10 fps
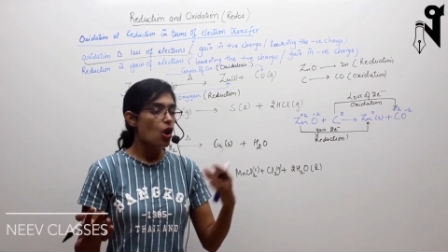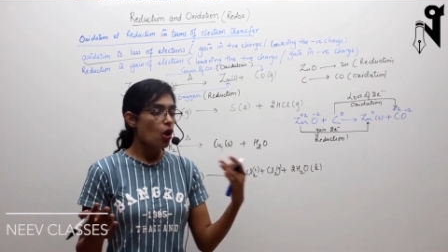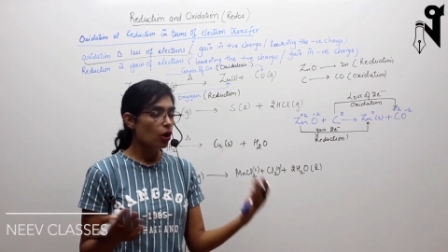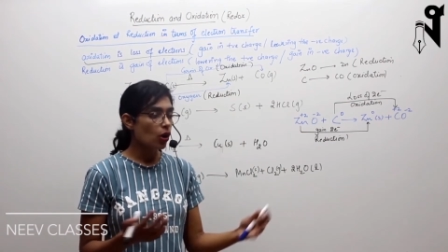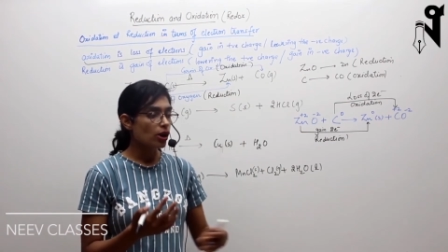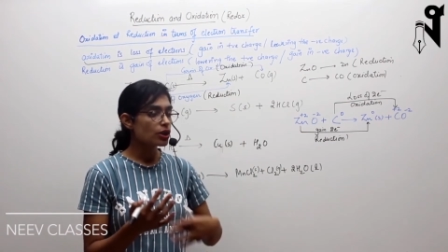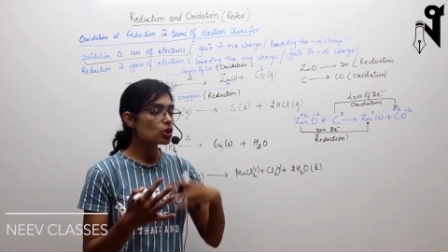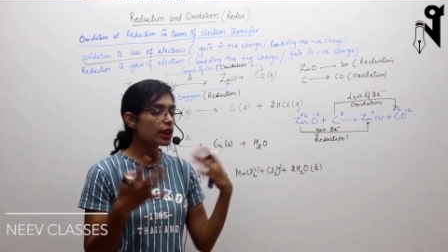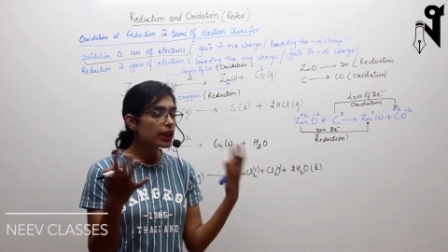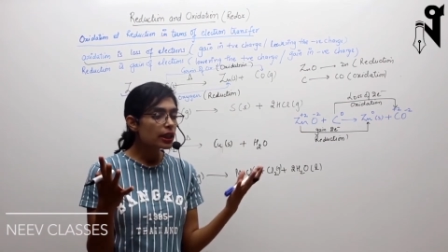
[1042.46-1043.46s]
or
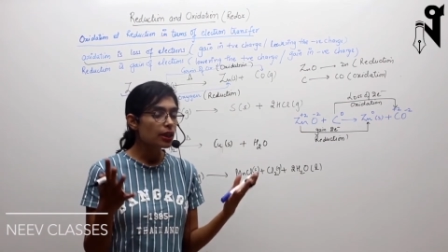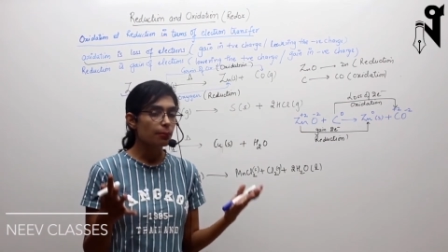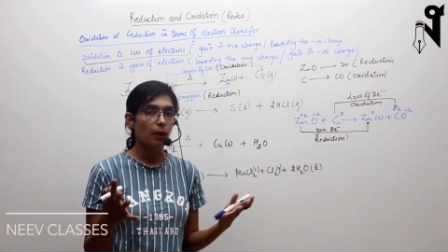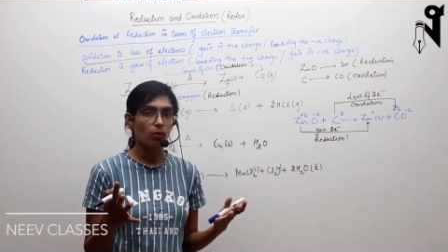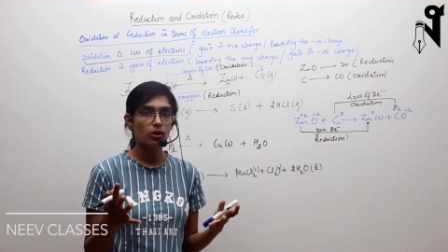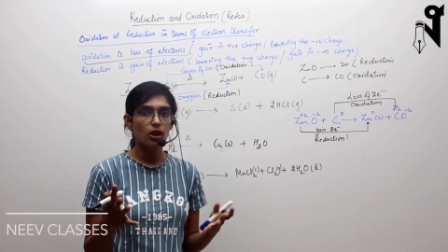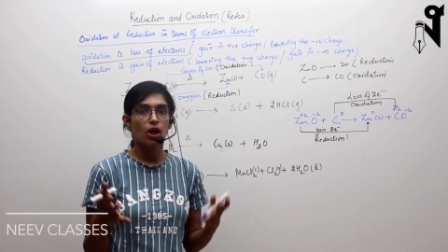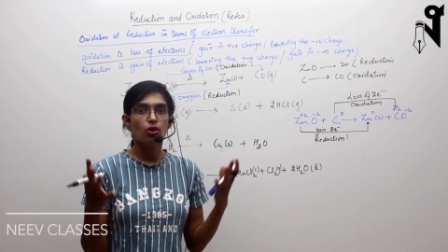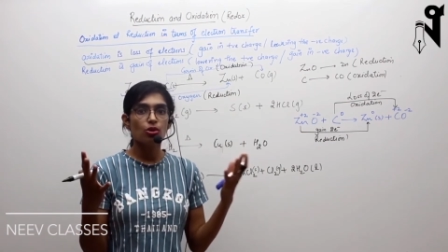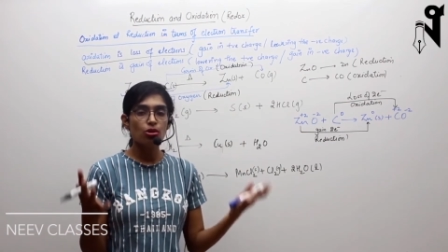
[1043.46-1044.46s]
oxygen in the compounds
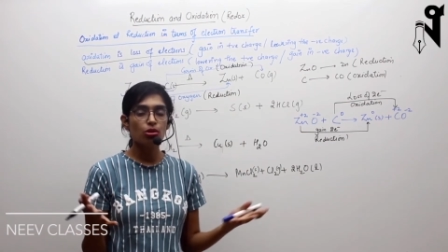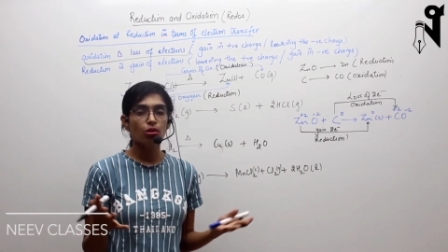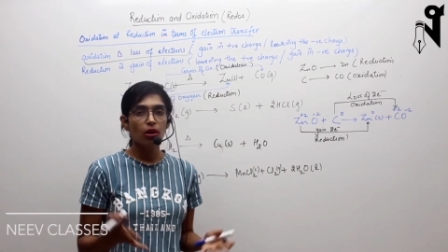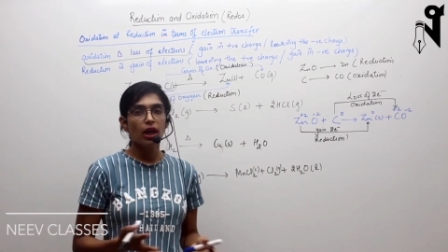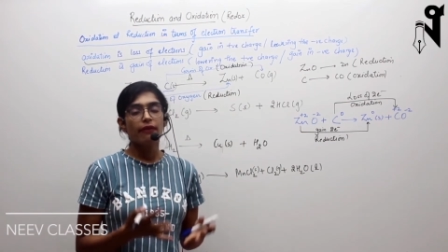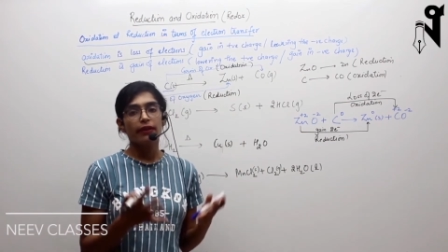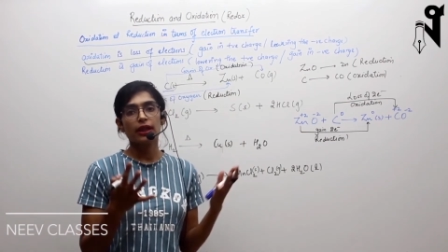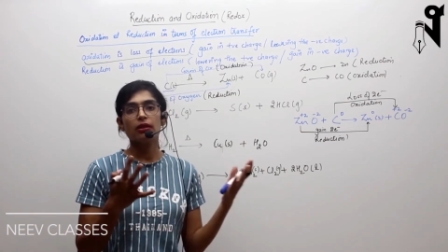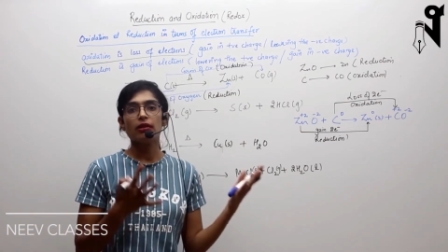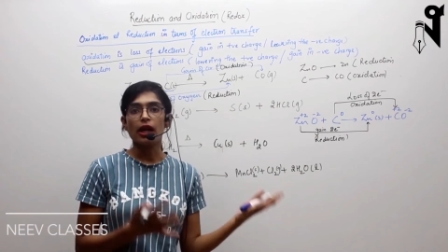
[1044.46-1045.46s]
to show
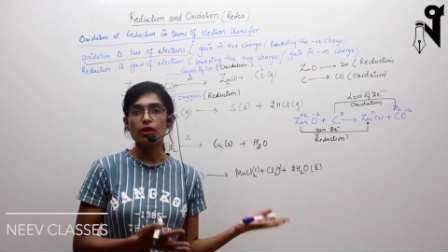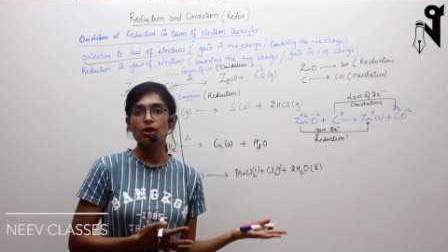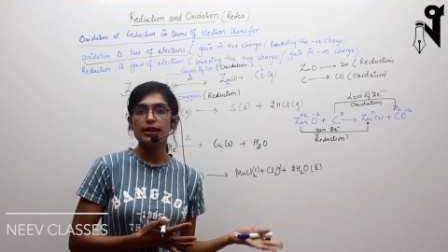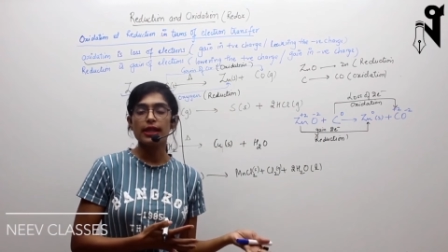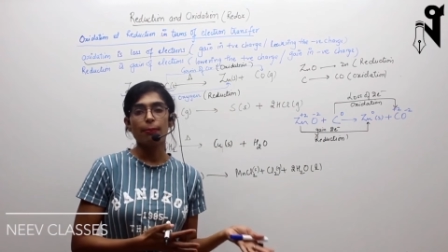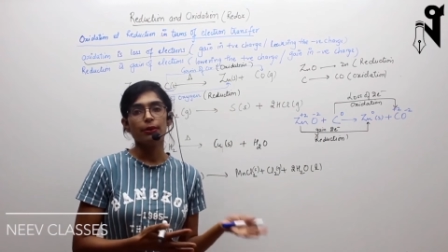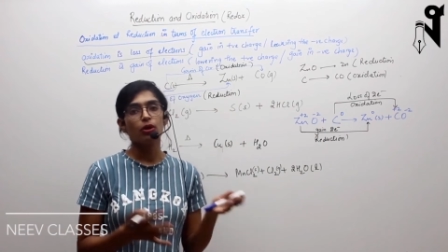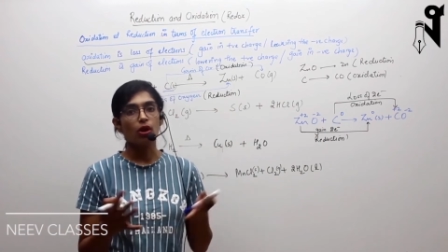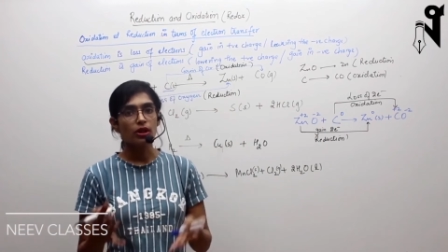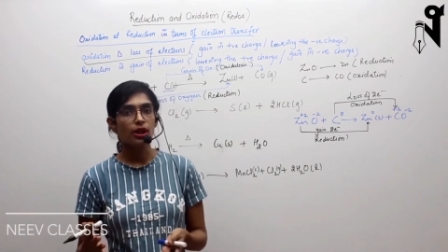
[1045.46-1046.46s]
whether the reduction is happening
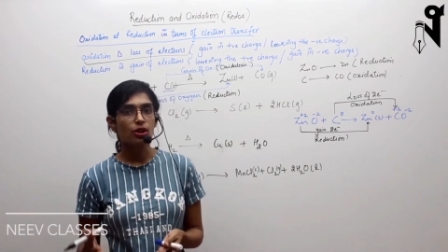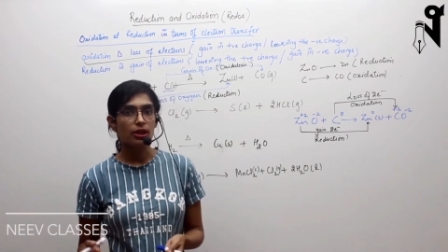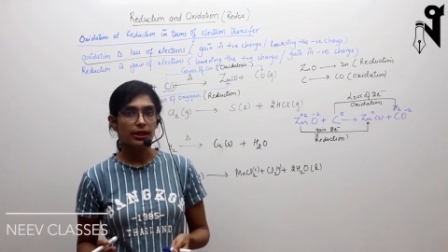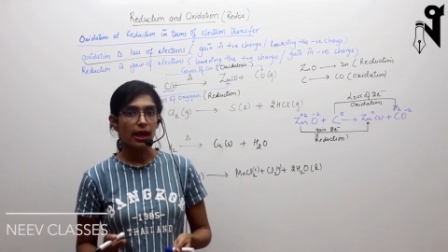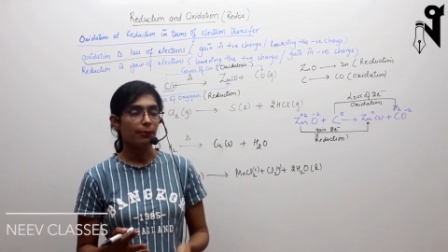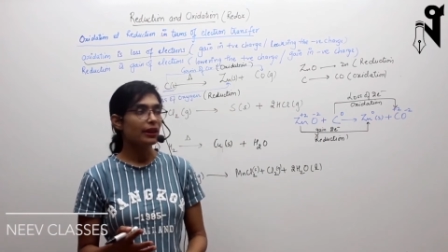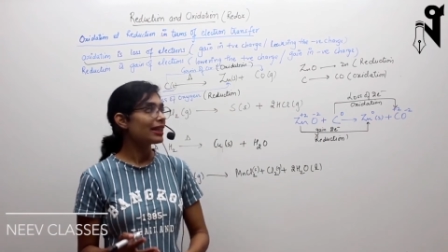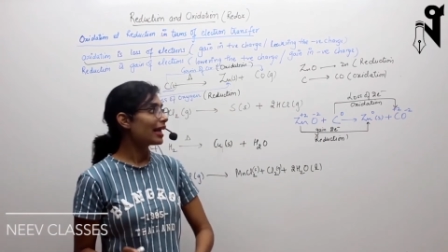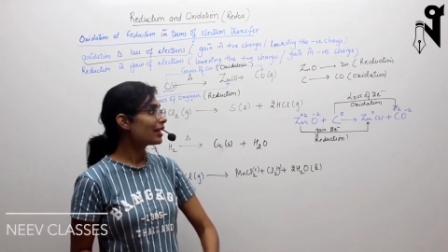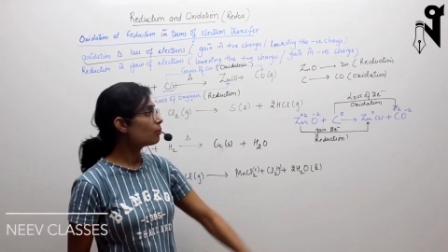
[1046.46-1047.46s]
or oxidation is happening.
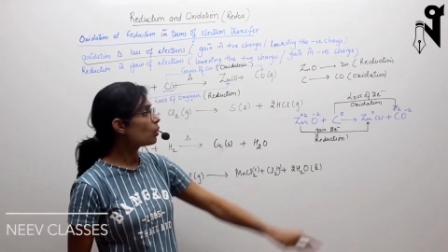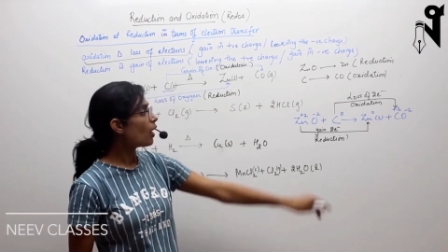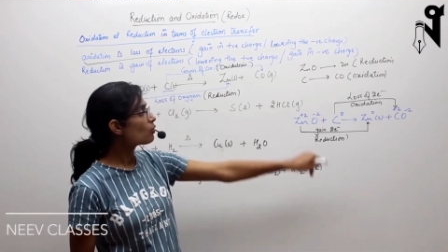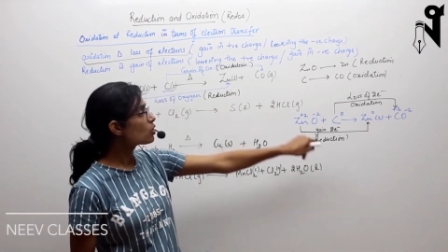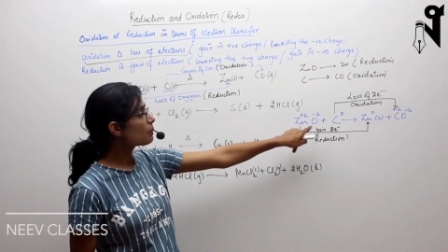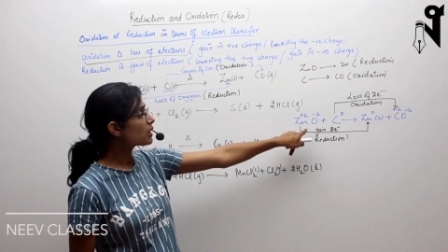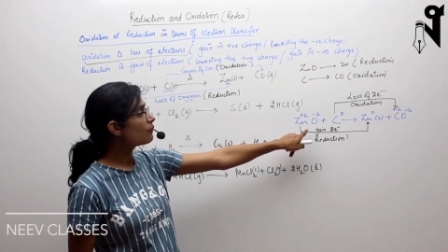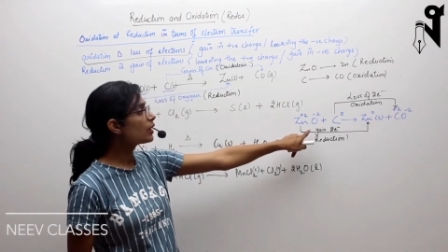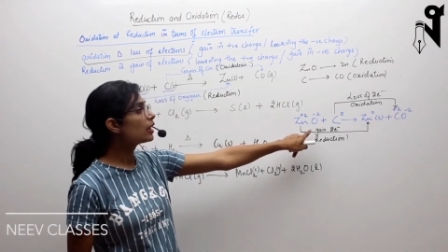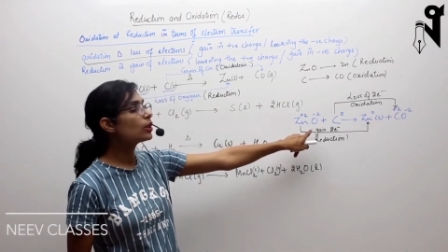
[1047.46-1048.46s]
At that time, you have to
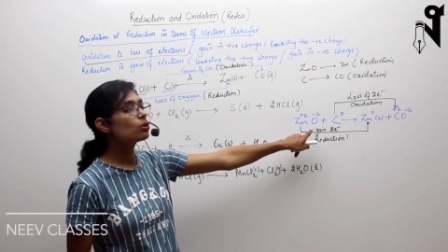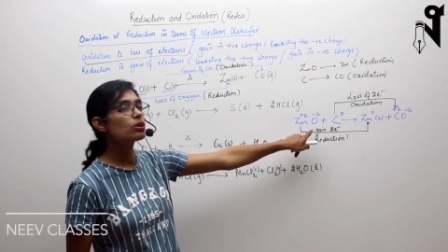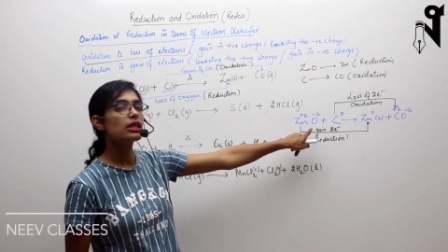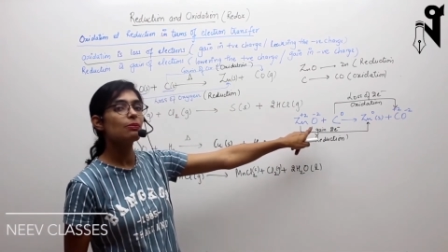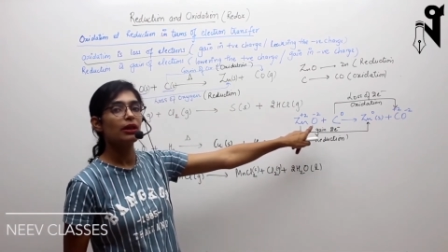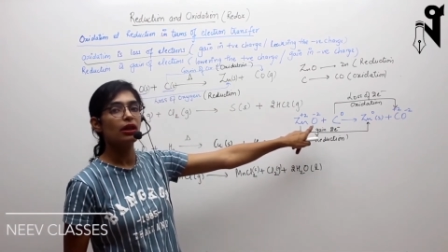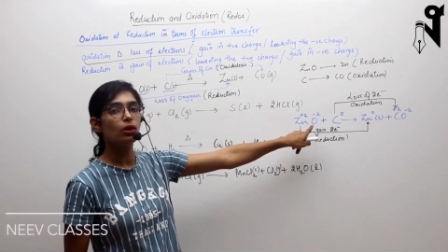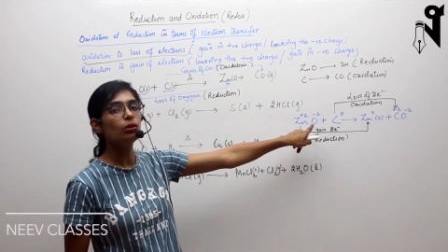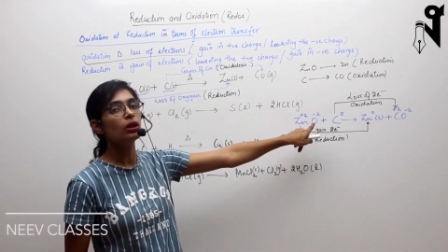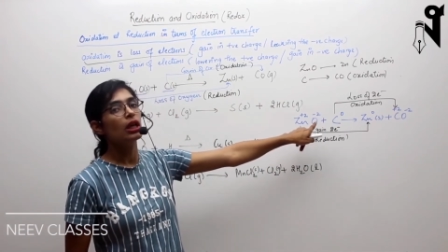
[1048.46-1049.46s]
specifically use this method
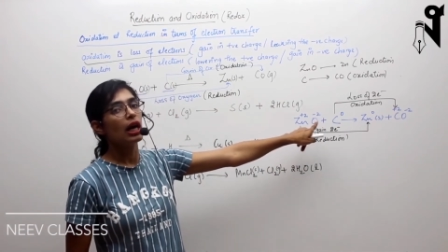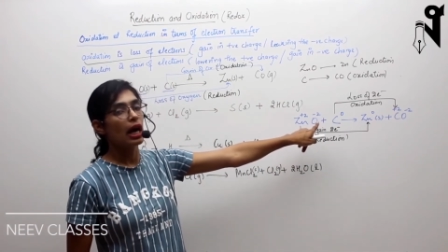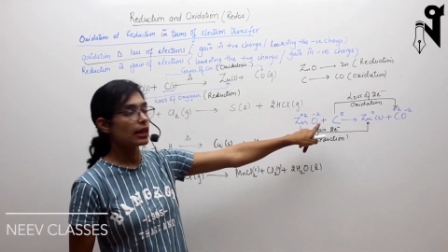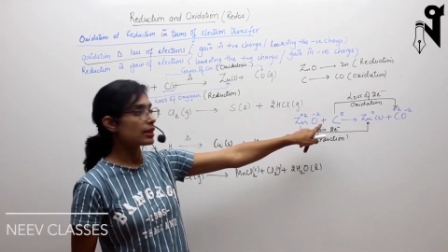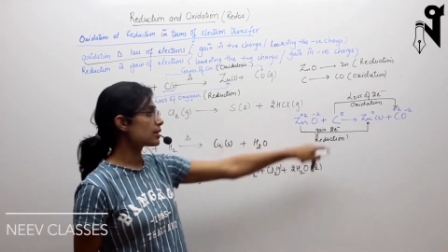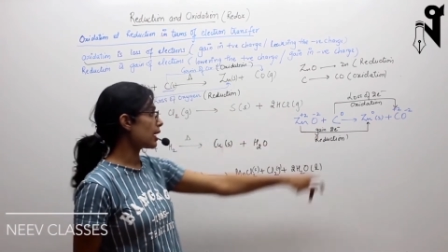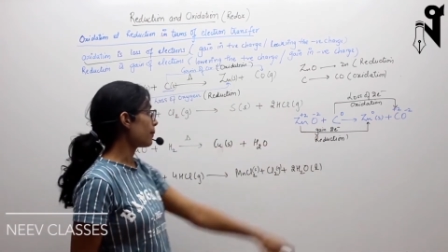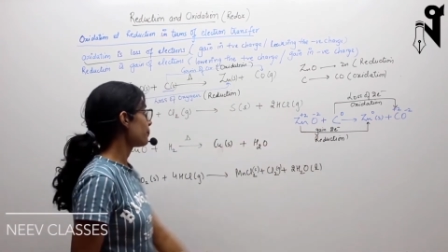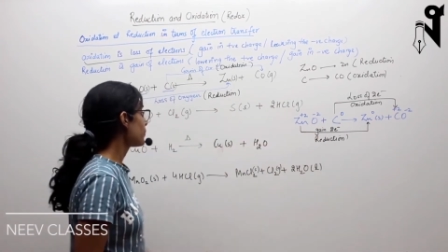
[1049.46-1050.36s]
to understand.